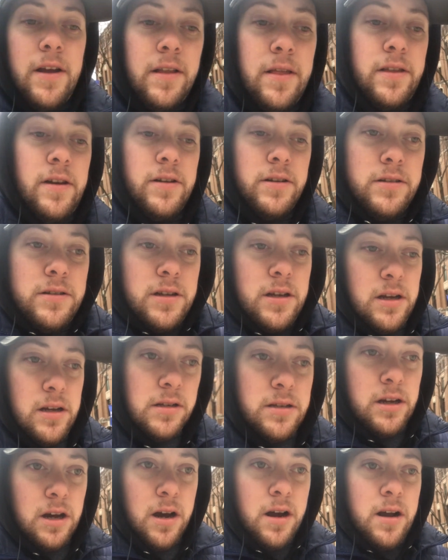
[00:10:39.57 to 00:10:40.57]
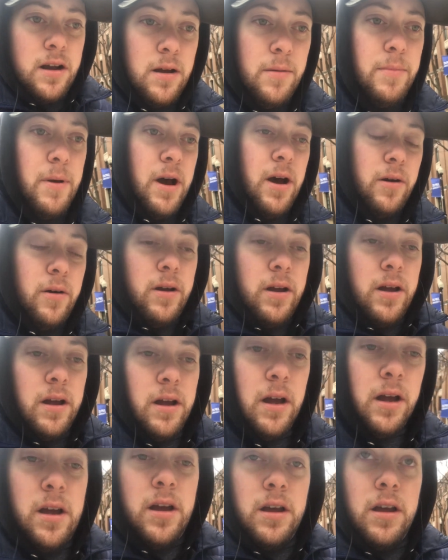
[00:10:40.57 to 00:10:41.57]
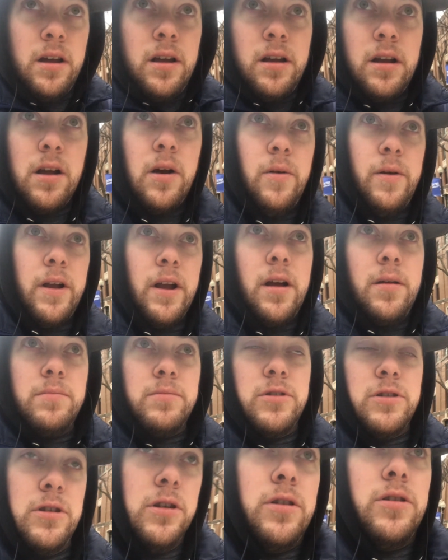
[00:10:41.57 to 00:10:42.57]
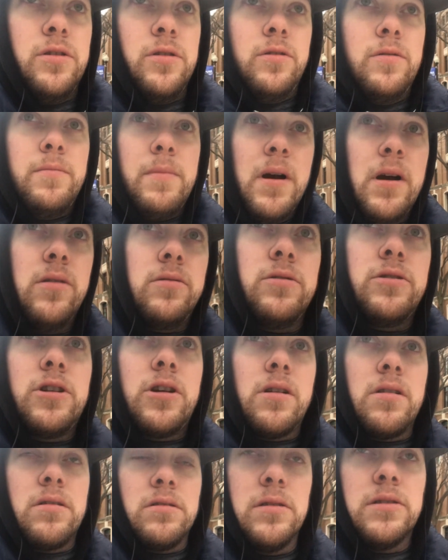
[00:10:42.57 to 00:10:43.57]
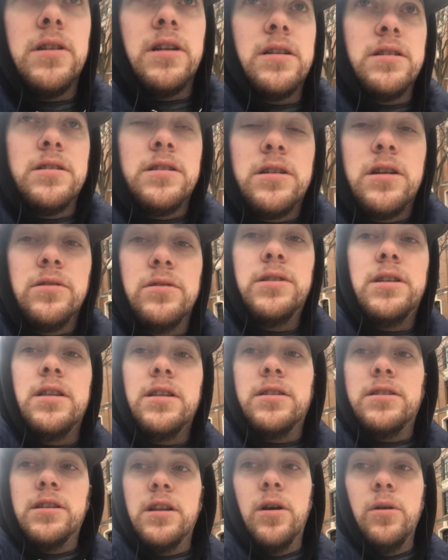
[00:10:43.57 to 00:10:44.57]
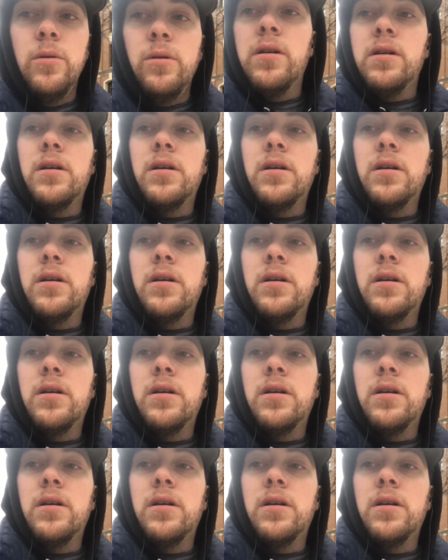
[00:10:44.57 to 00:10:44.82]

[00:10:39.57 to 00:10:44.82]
There's talk about going up to Mount Charleston to go see the snow.